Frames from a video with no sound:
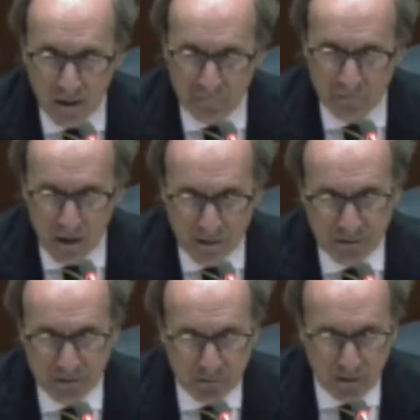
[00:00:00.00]
of
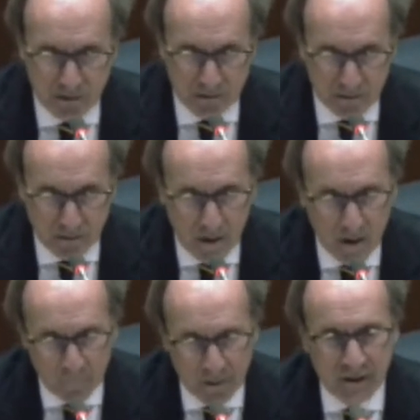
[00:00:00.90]
concentration,
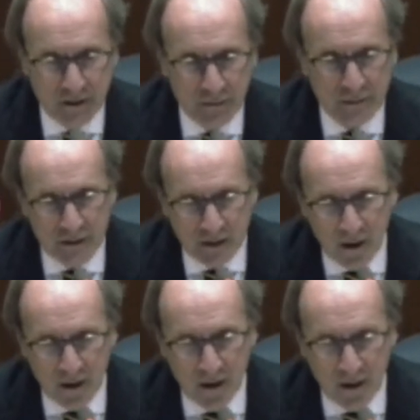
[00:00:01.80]
but hearing
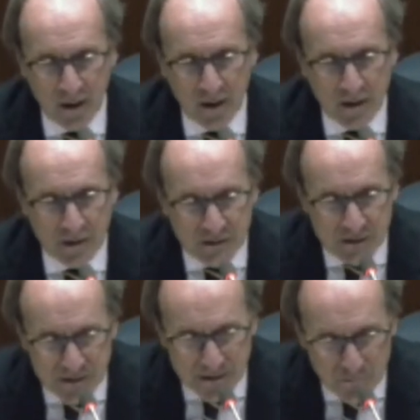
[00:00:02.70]
uh,
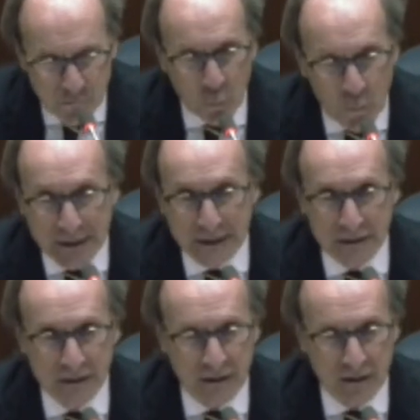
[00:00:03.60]
such
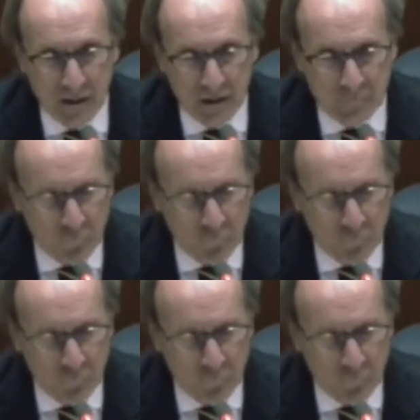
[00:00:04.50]
winning, uh,